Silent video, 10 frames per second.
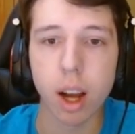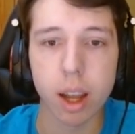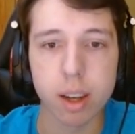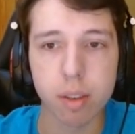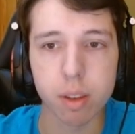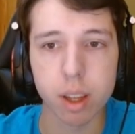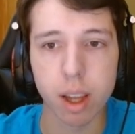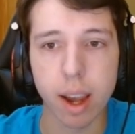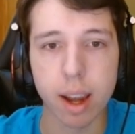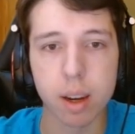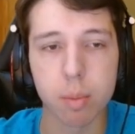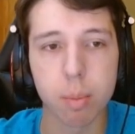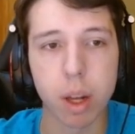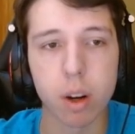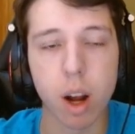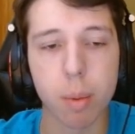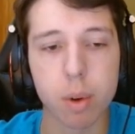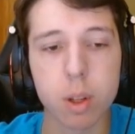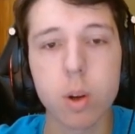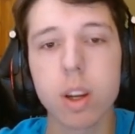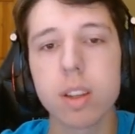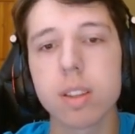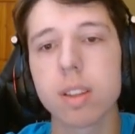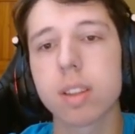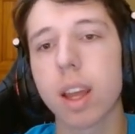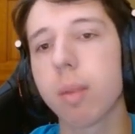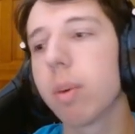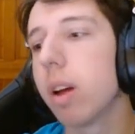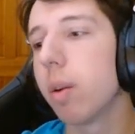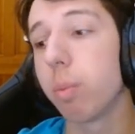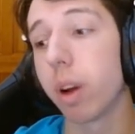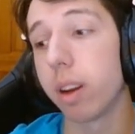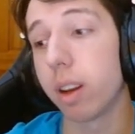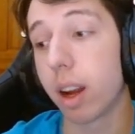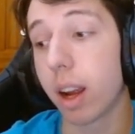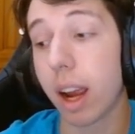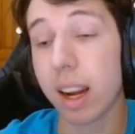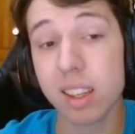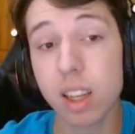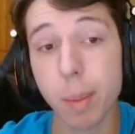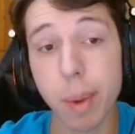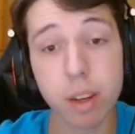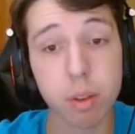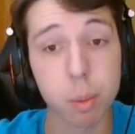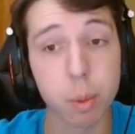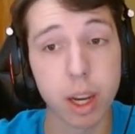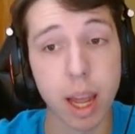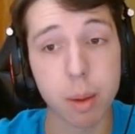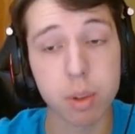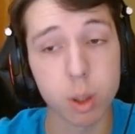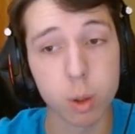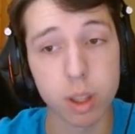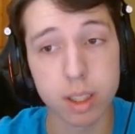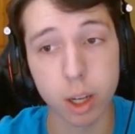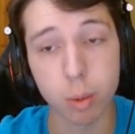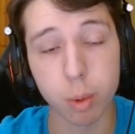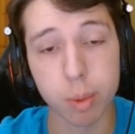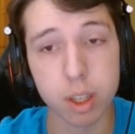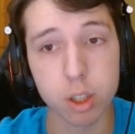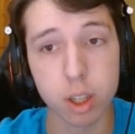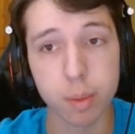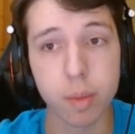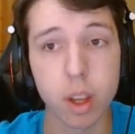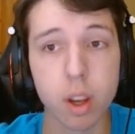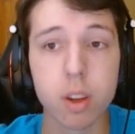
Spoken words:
I definitely had better opportunities in this game, but I did come back from an absolutely terrible position.